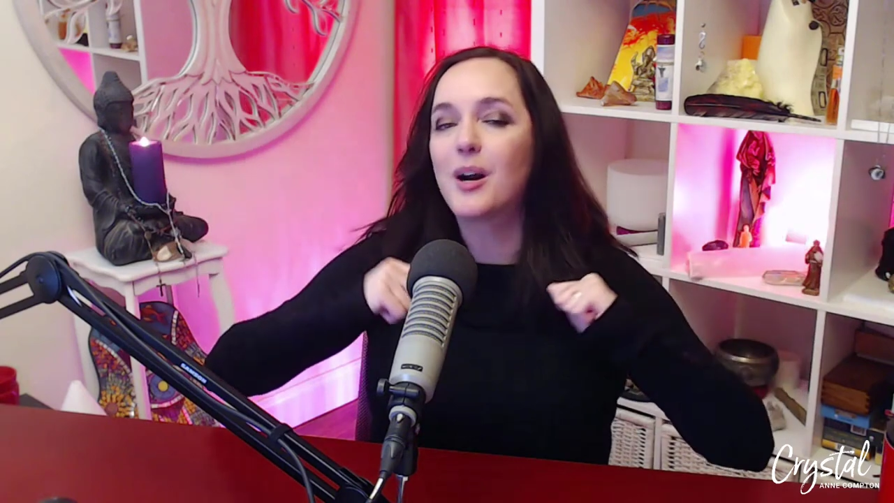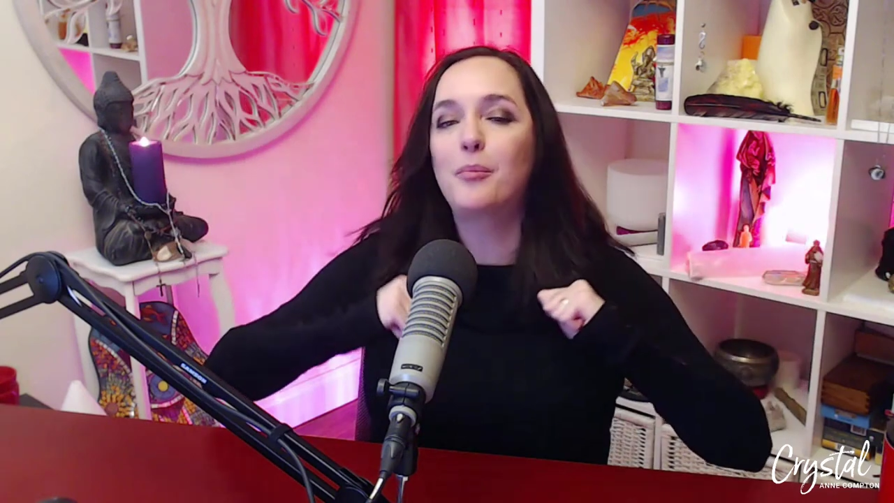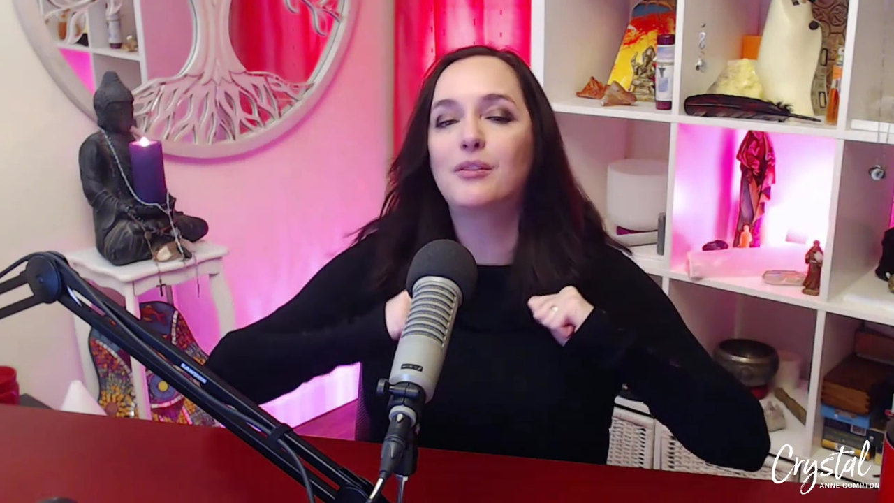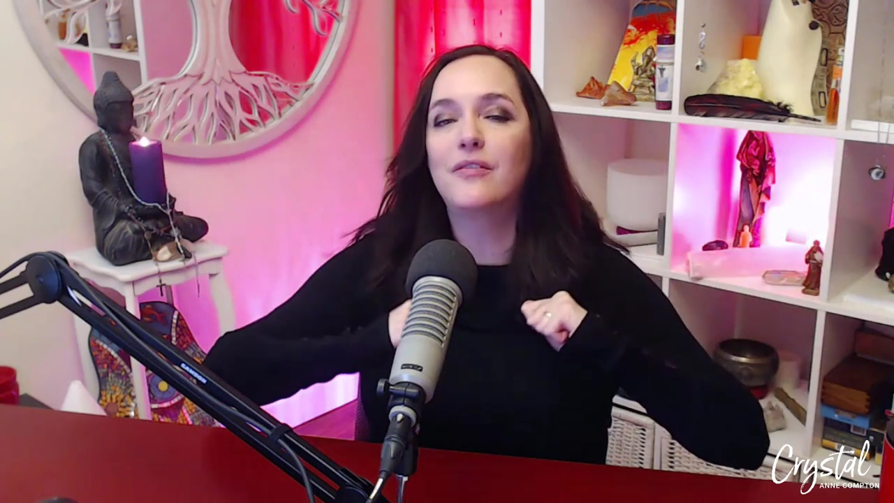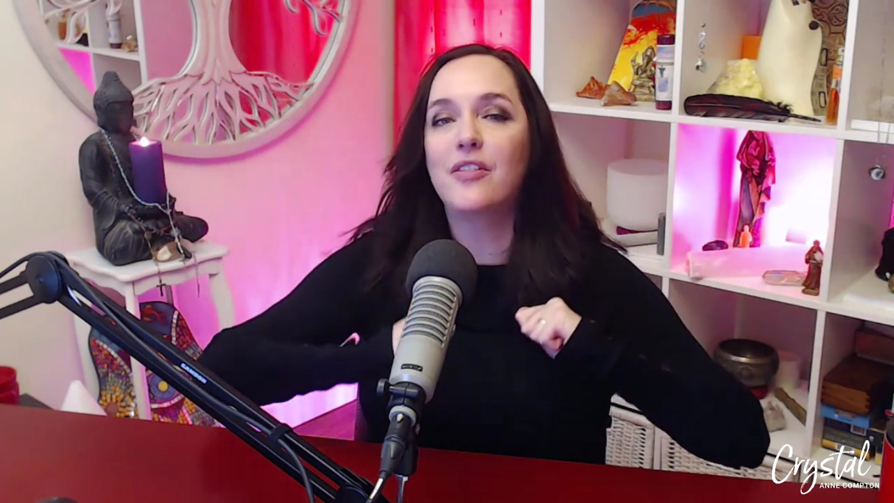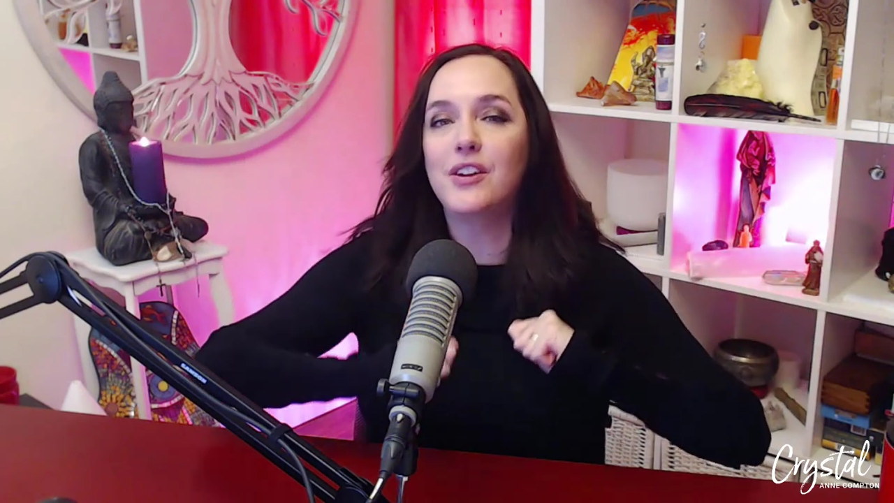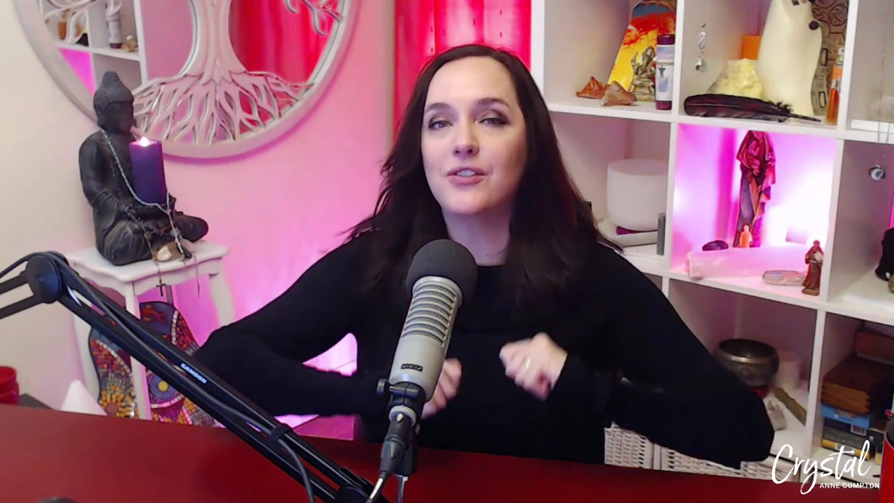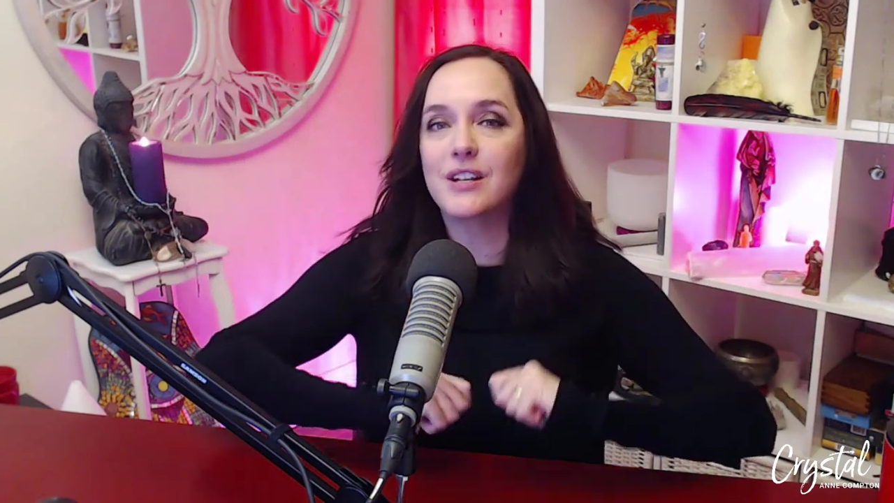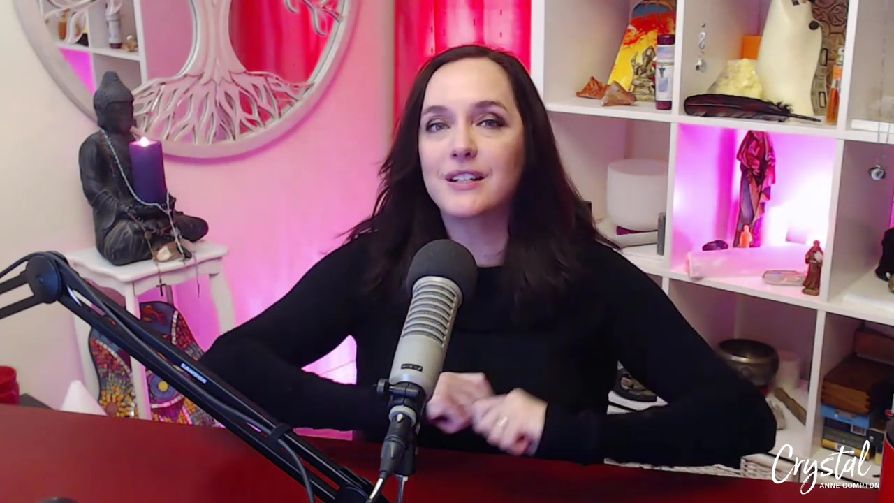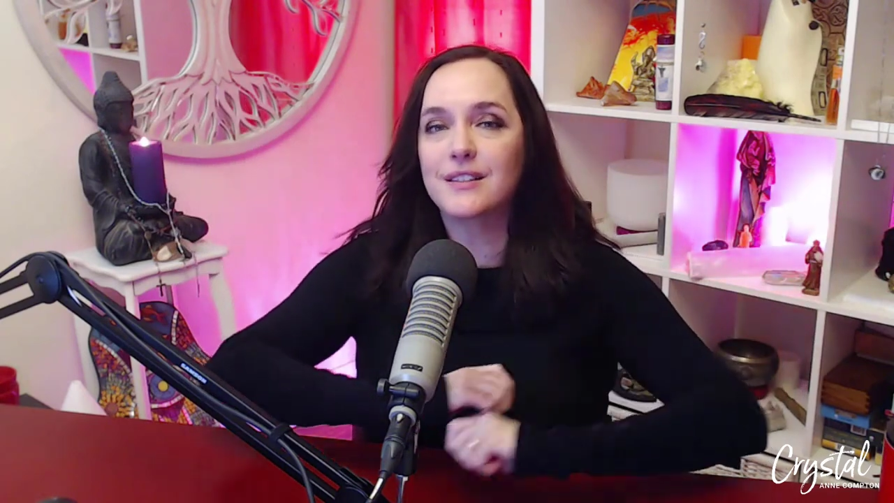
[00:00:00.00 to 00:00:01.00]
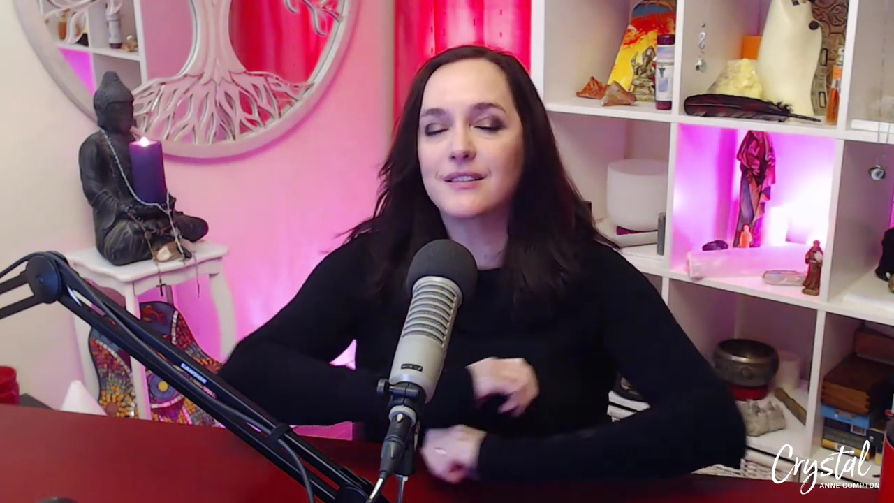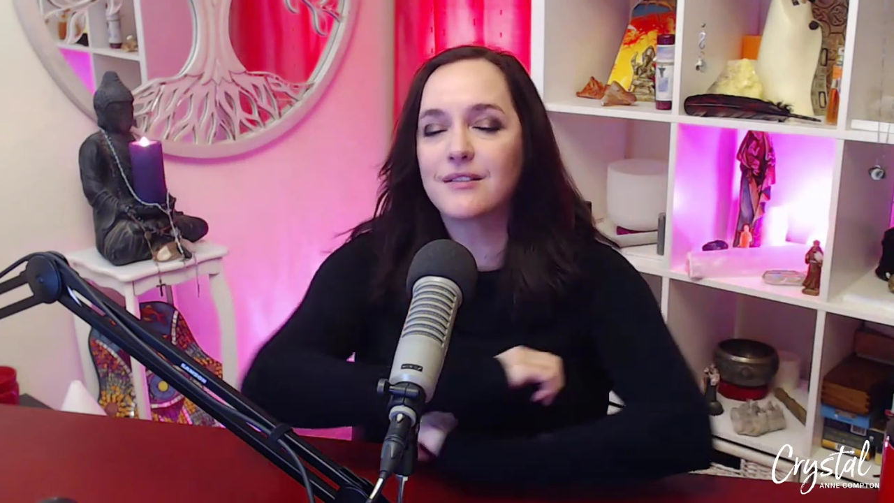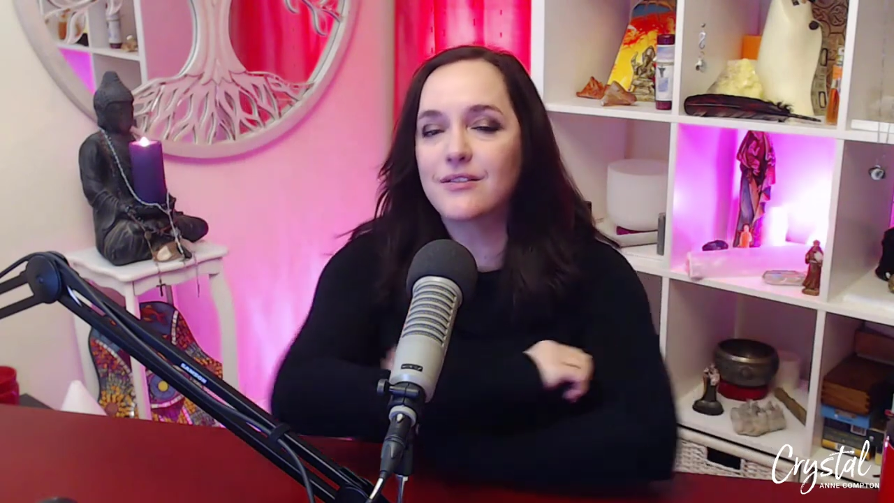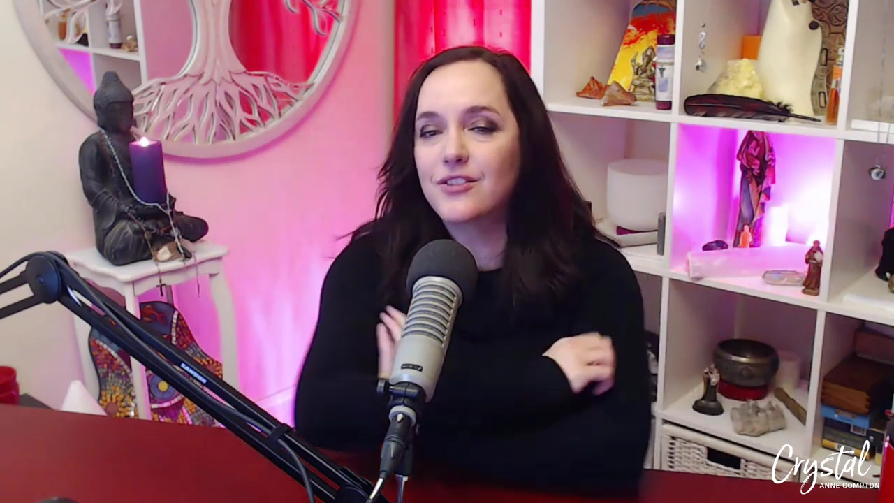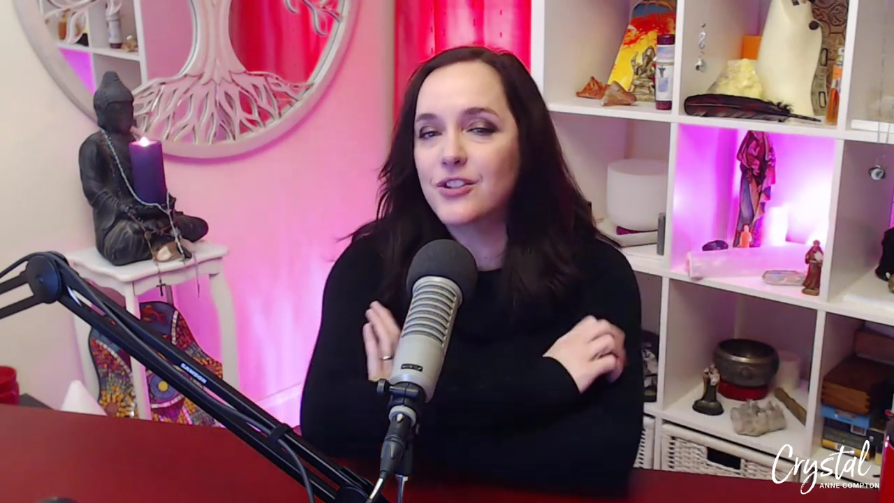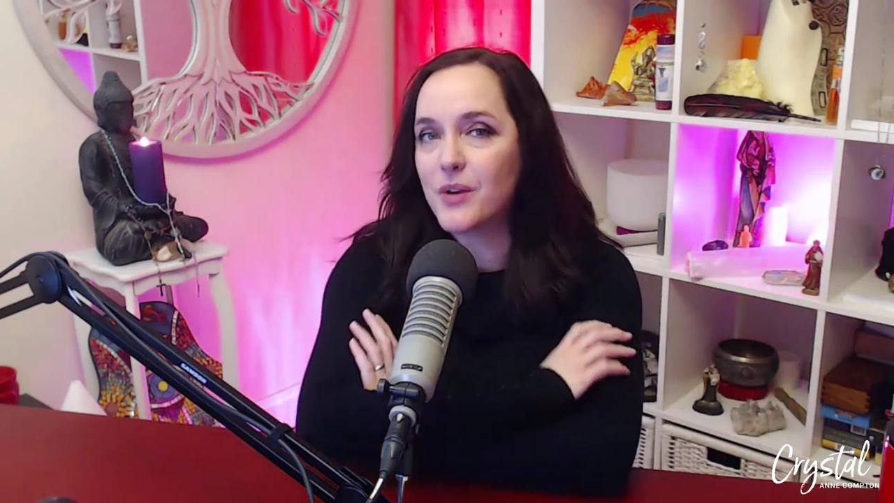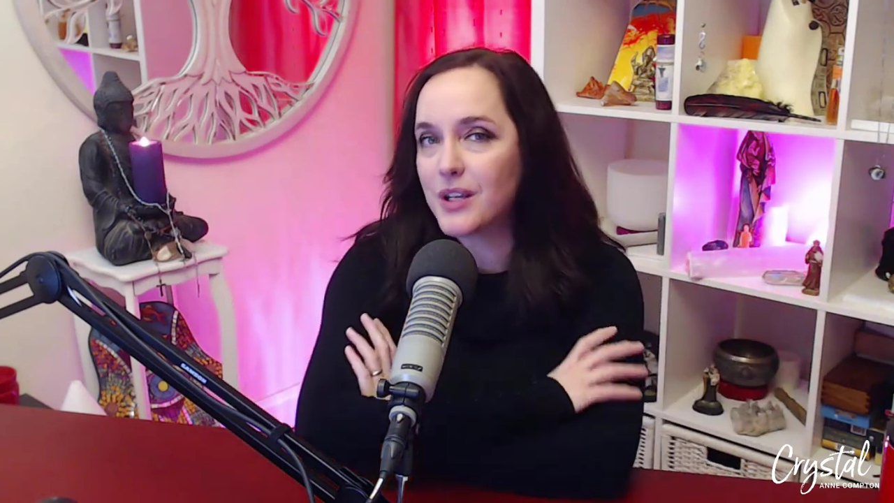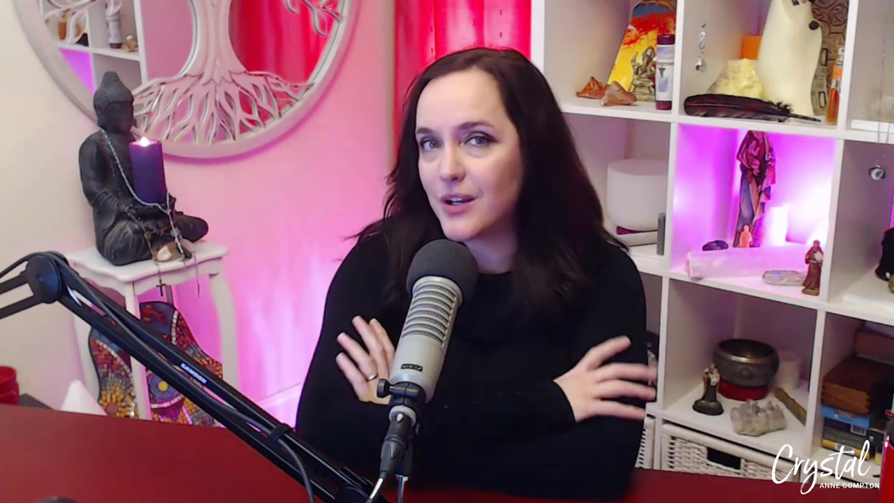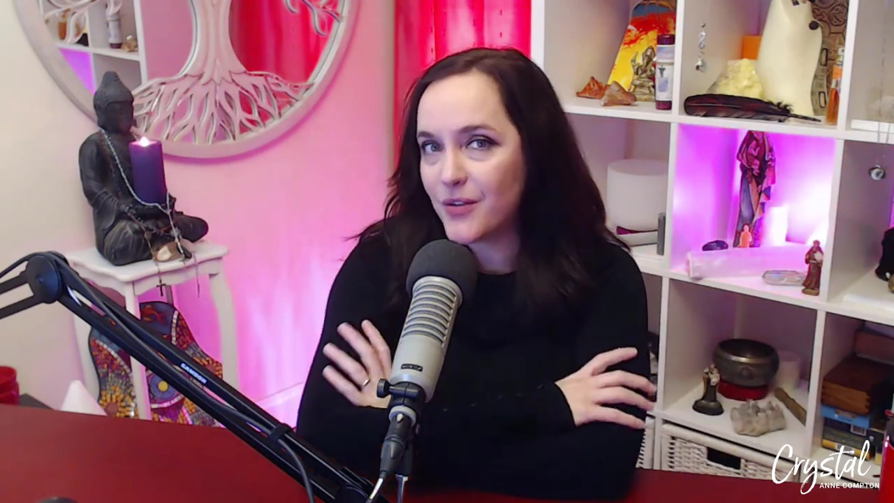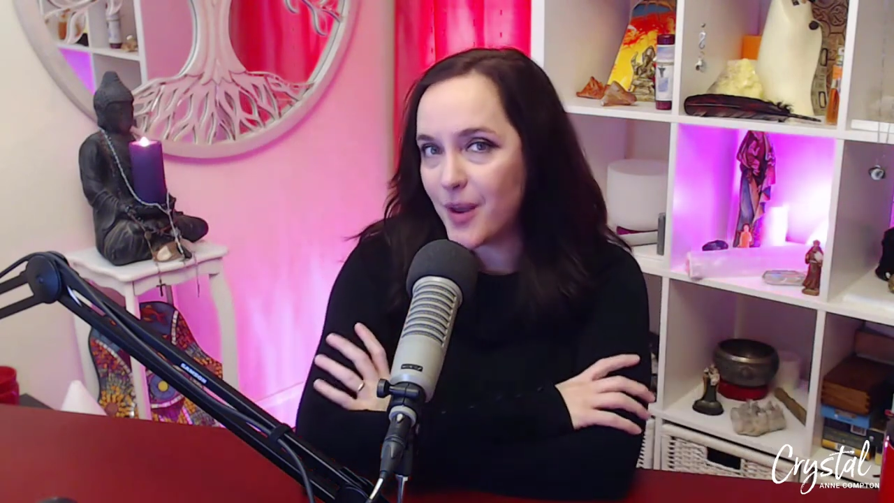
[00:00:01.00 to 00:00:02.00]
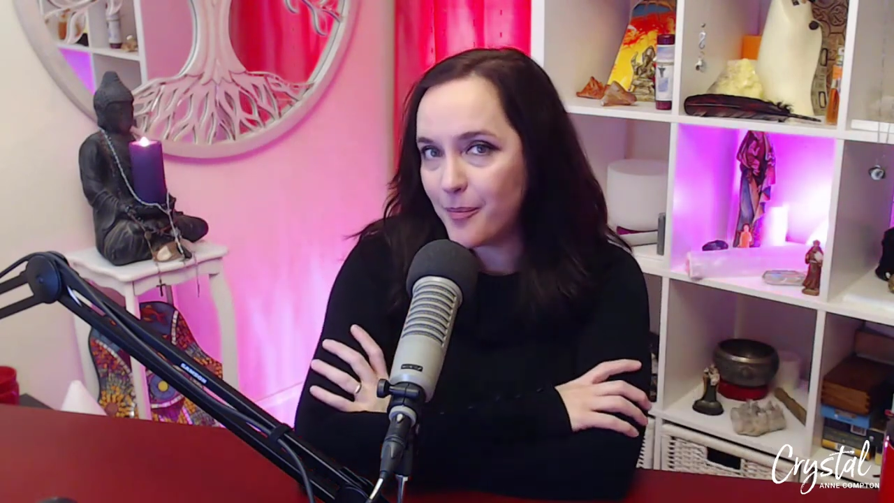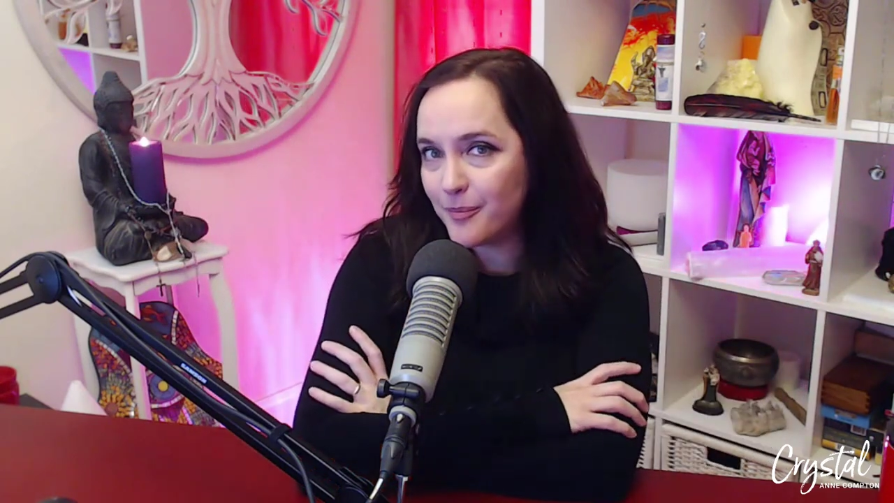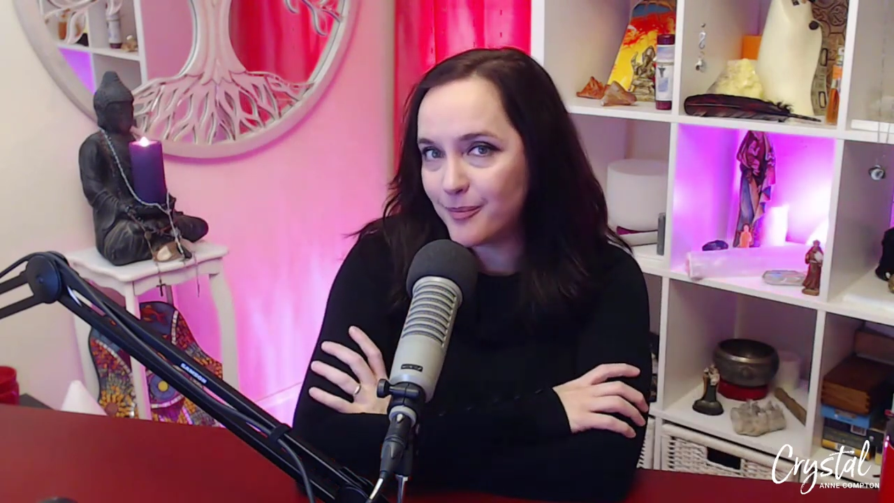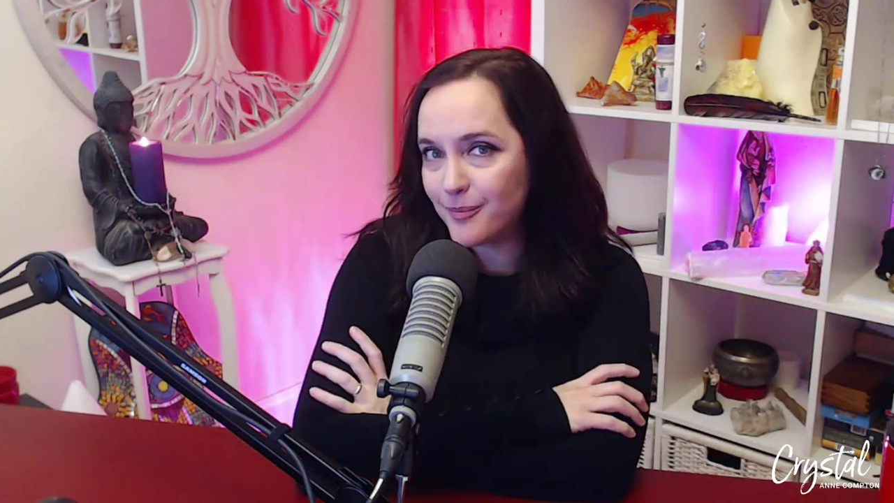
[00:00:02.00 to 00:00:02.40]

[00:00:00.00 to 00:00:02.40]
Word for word: couple of theories. Do you want to hear them?